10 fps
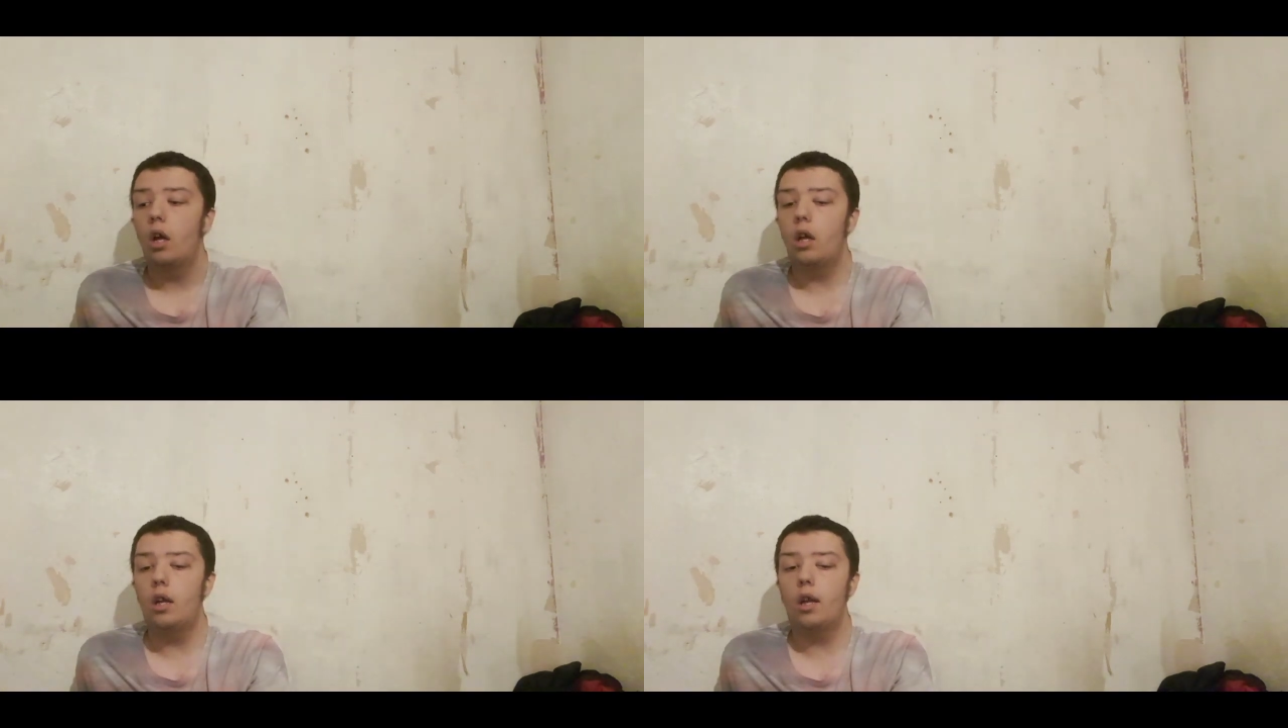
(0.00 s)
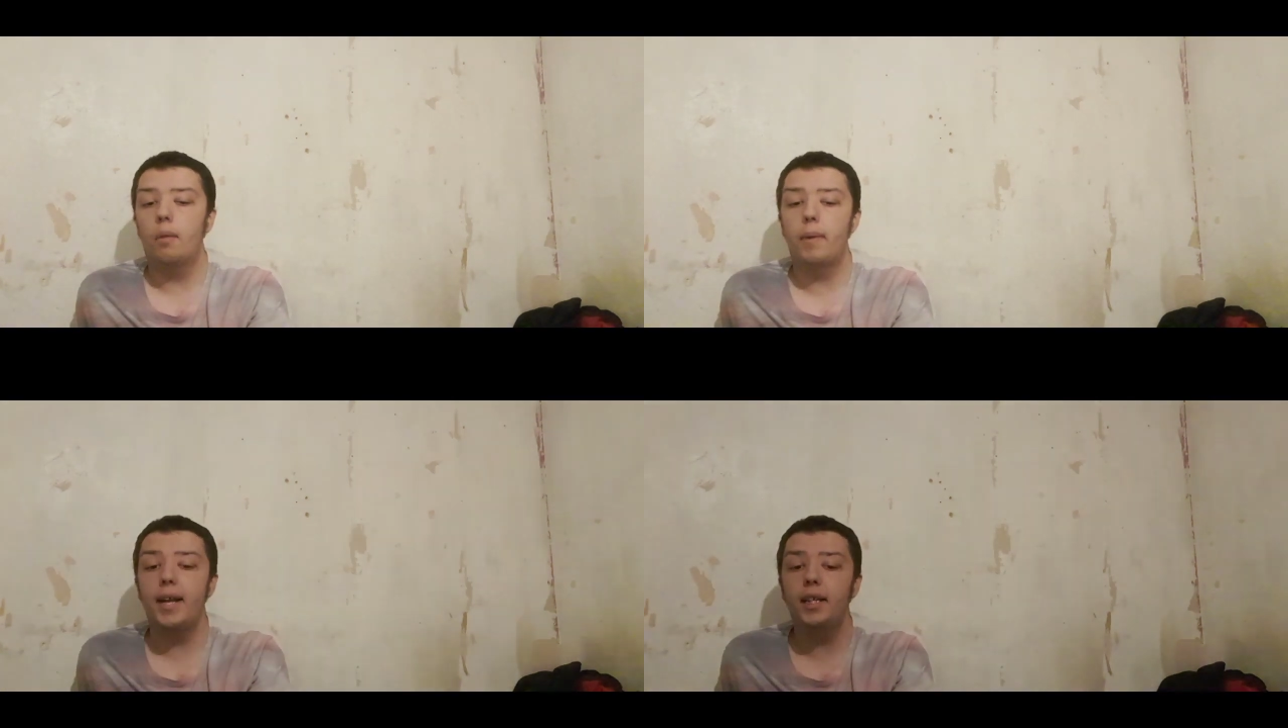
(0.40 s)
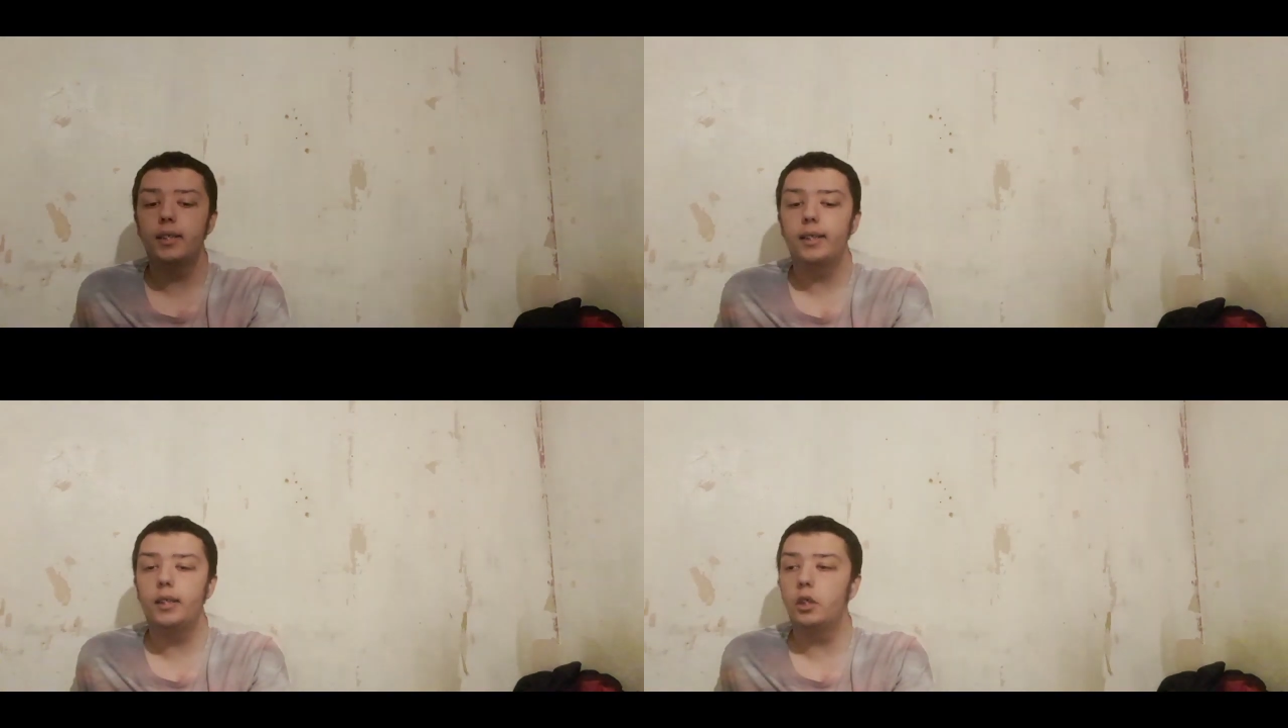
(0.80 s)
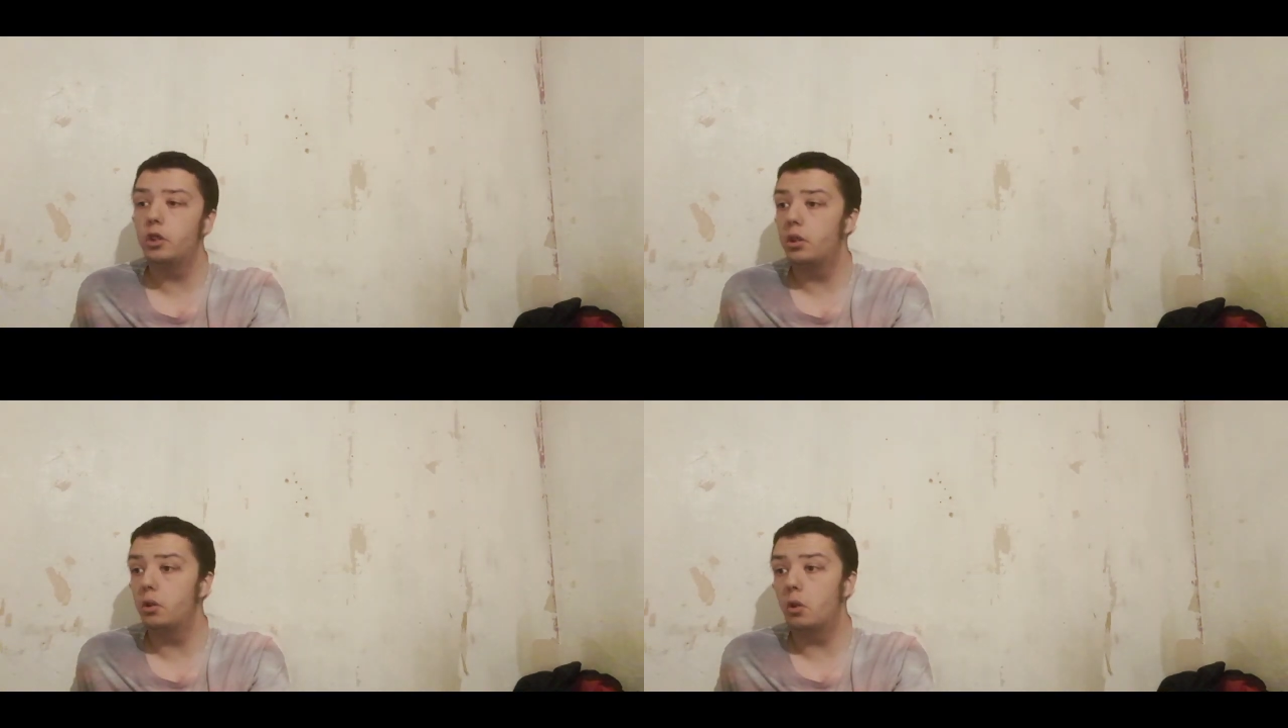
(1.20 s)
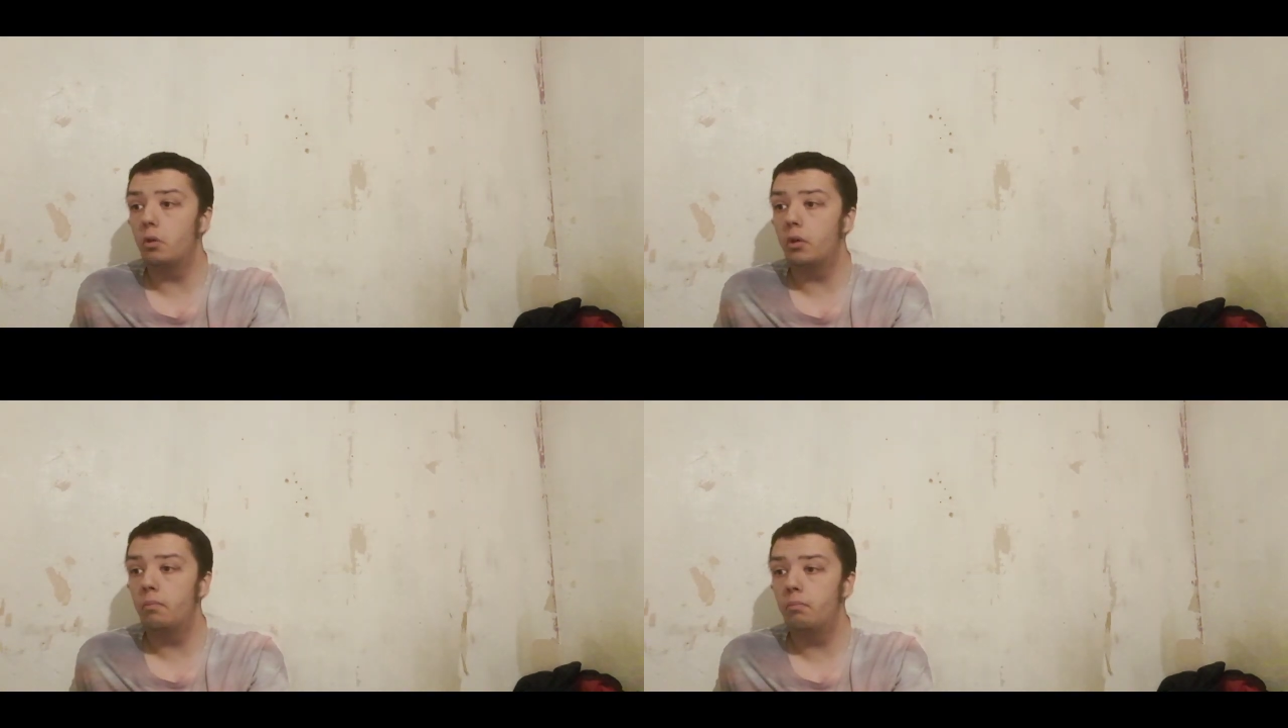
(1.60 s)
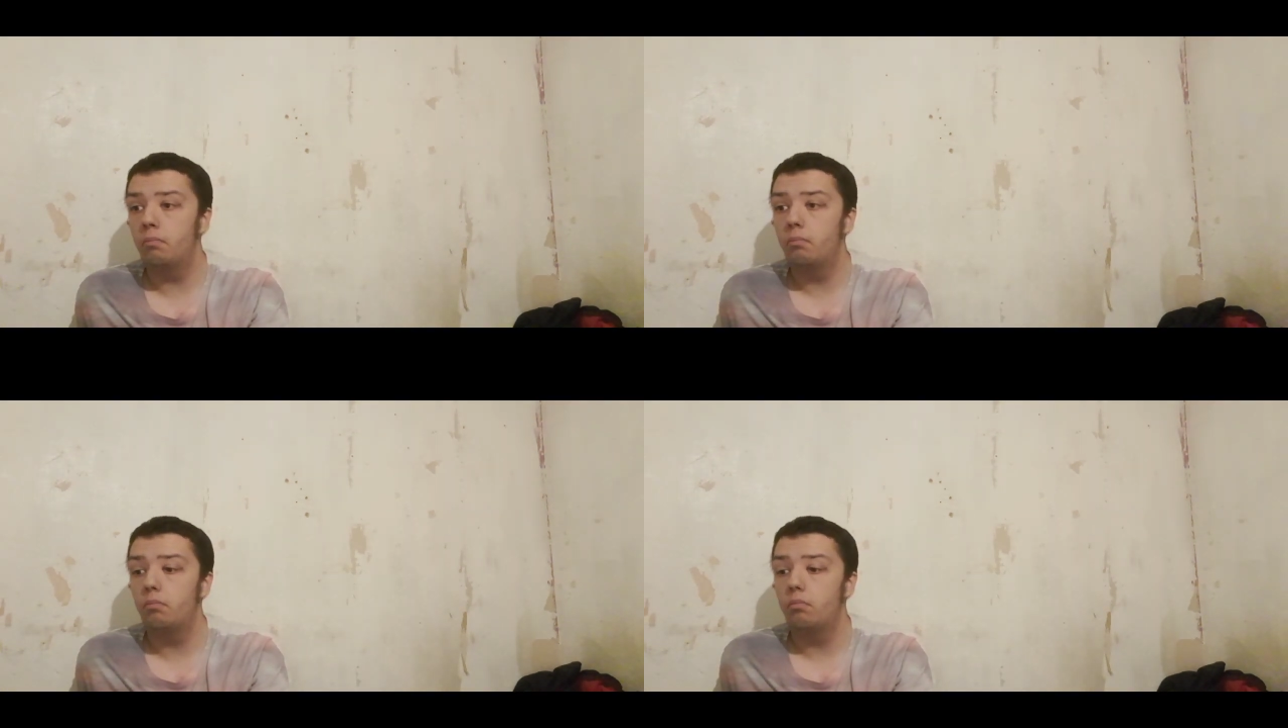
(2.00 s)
I basically just store them